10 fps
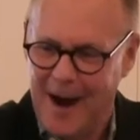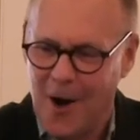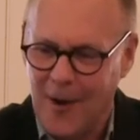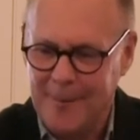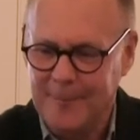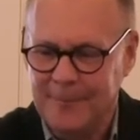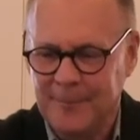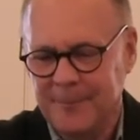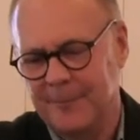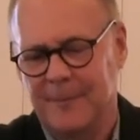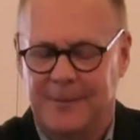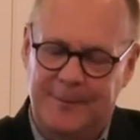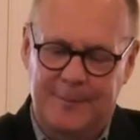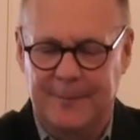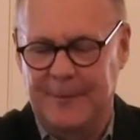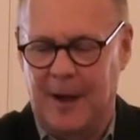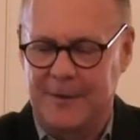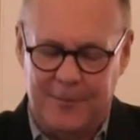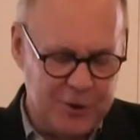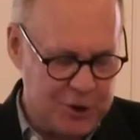All right,
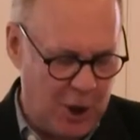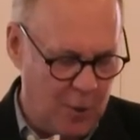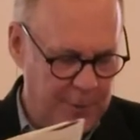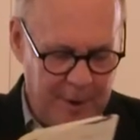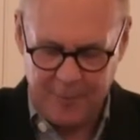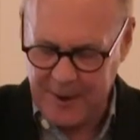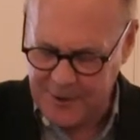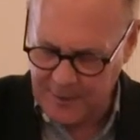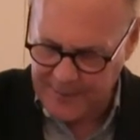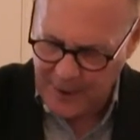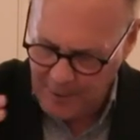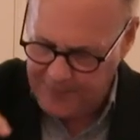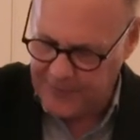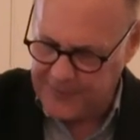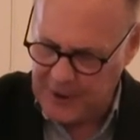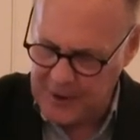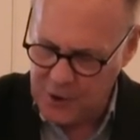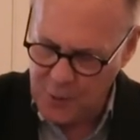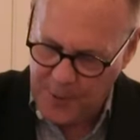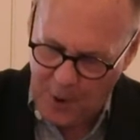a different tone. Original, there are 15
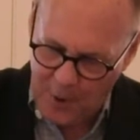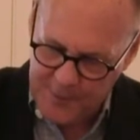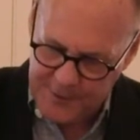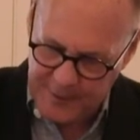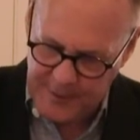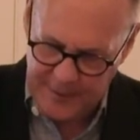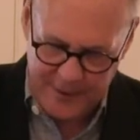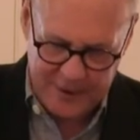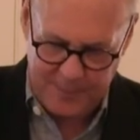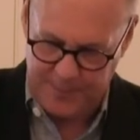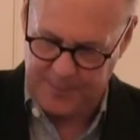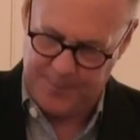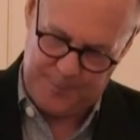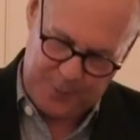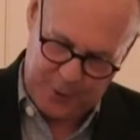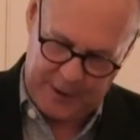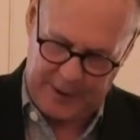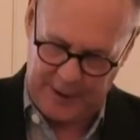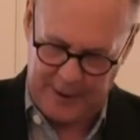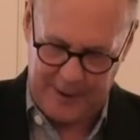new poems in this
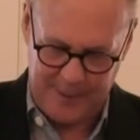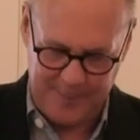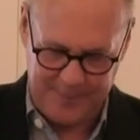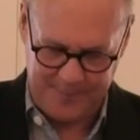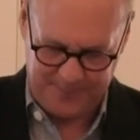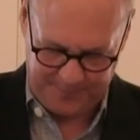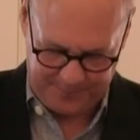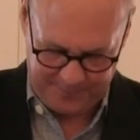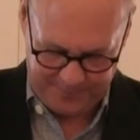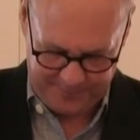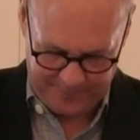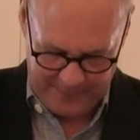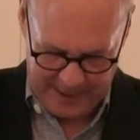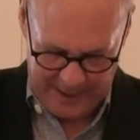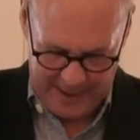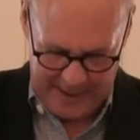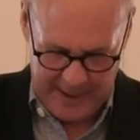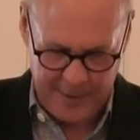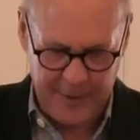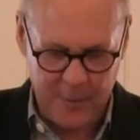book, um,
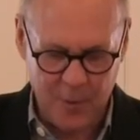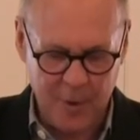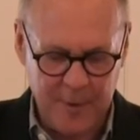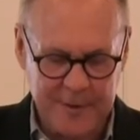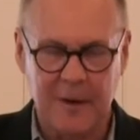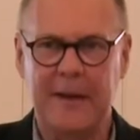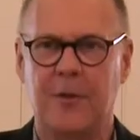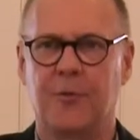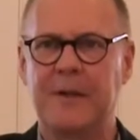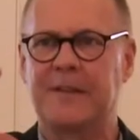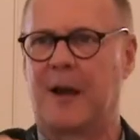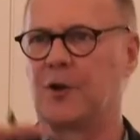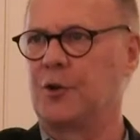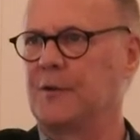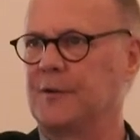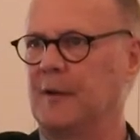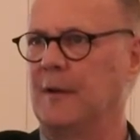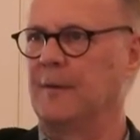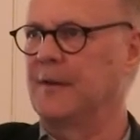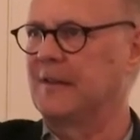and they were originally in three sections,
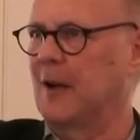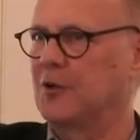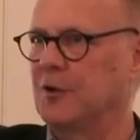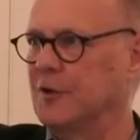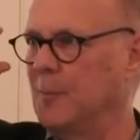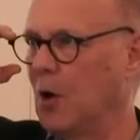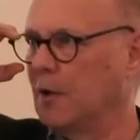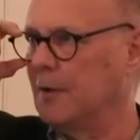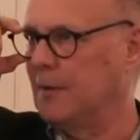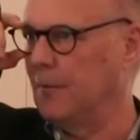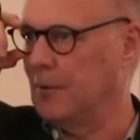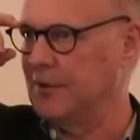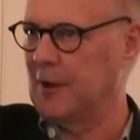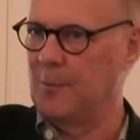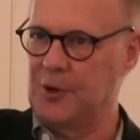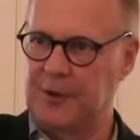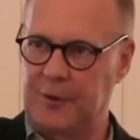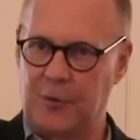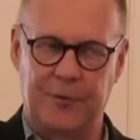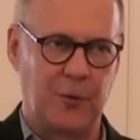and the sections marked different
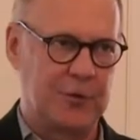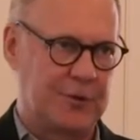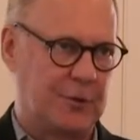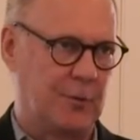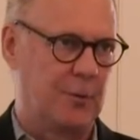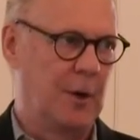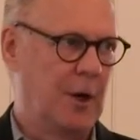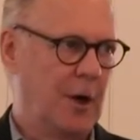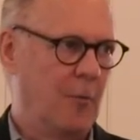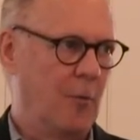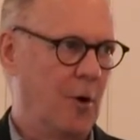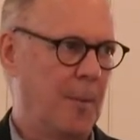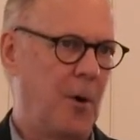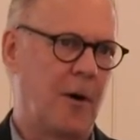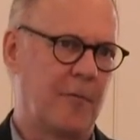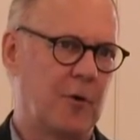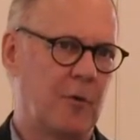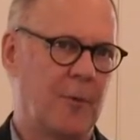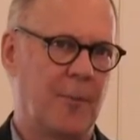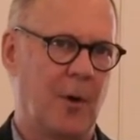subjects. So his first two were part of a
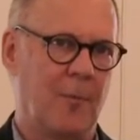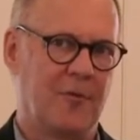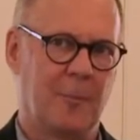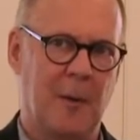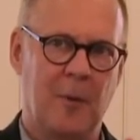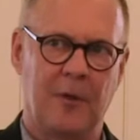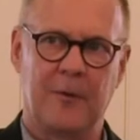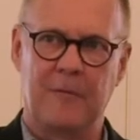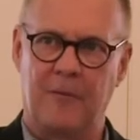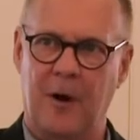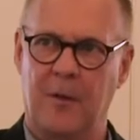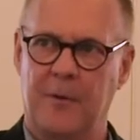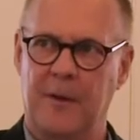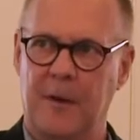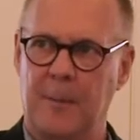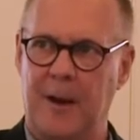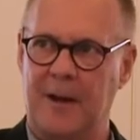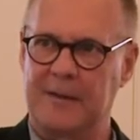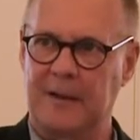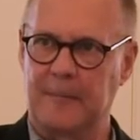group of poems from my mother and father in their
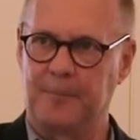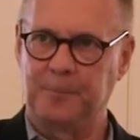passing.